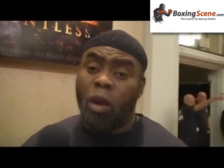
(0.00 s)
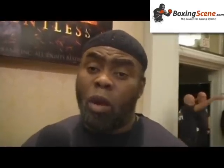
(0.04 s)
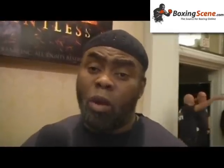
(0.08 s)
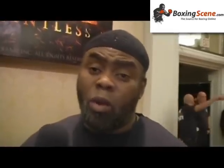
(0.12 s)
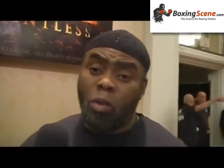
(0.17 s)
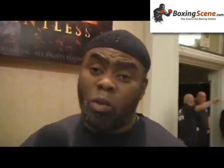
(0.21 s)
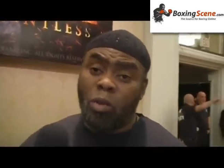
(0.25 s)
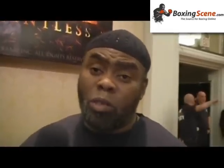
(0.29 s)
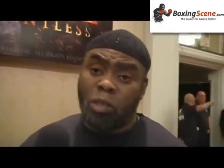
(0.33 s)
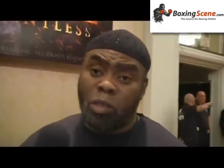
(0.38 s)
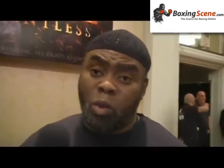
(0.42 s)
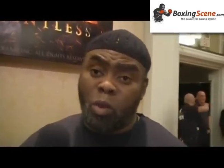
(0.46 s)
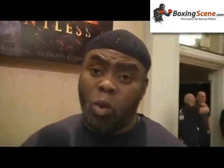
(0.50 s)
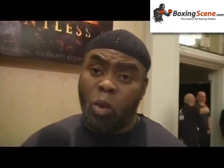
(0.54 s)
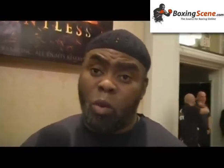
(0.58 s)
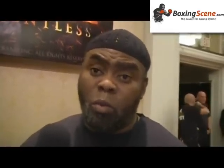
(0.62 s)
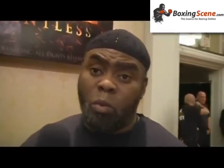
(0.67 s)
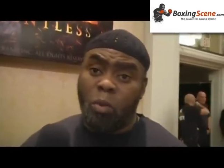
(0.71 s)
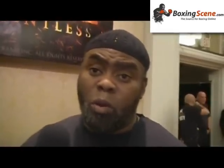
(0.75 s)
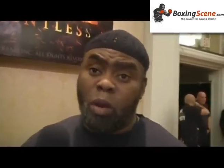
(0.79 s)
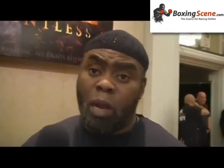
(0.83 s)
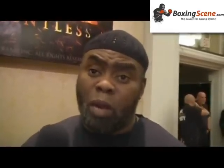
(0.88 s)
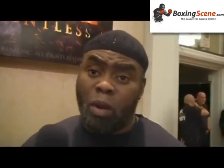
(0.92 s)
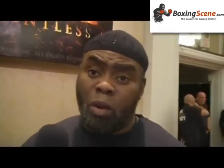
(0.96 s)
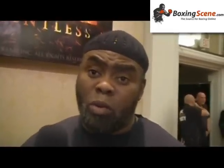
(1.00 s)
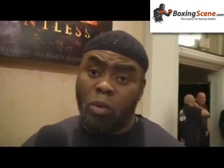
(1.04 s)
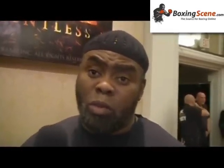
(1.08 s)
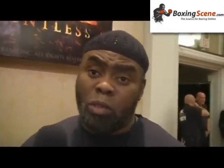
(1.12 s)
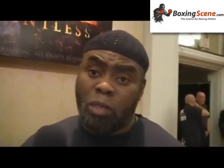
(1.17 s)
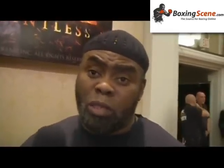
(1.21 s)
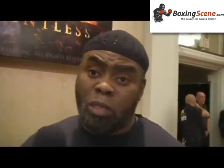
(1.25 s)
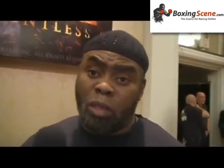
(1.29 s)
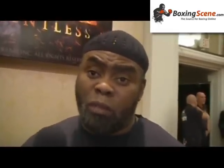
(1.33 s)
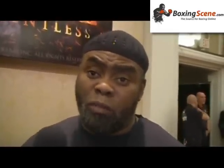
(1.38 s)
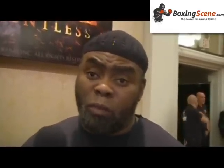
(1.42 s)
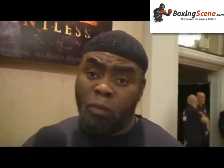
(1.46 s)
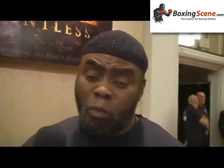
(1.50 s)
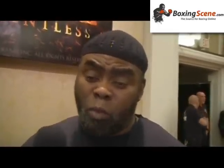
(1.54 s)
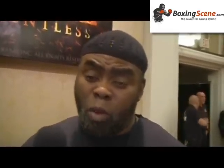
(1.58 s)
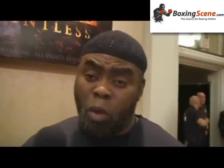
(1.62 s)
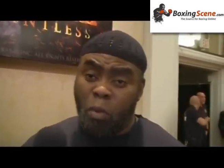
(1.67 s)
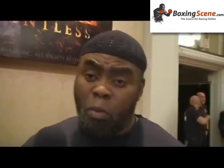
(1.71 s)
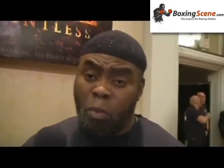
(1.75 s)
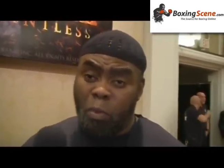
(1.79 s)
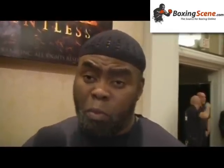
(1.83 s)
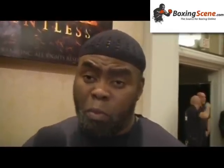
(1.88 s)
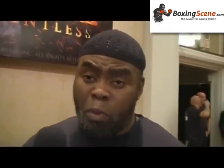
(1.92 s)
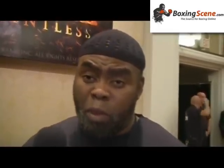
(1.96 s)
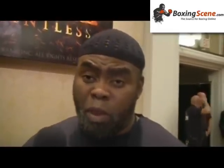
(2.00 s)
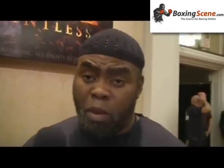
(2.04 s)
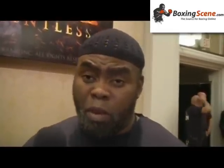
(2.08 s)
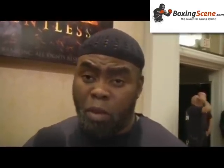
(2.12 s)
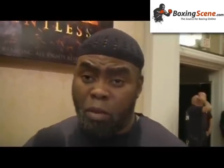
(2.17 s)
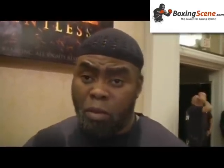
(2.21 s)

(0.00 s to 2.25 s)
know is durable and I know is tough and well prepared.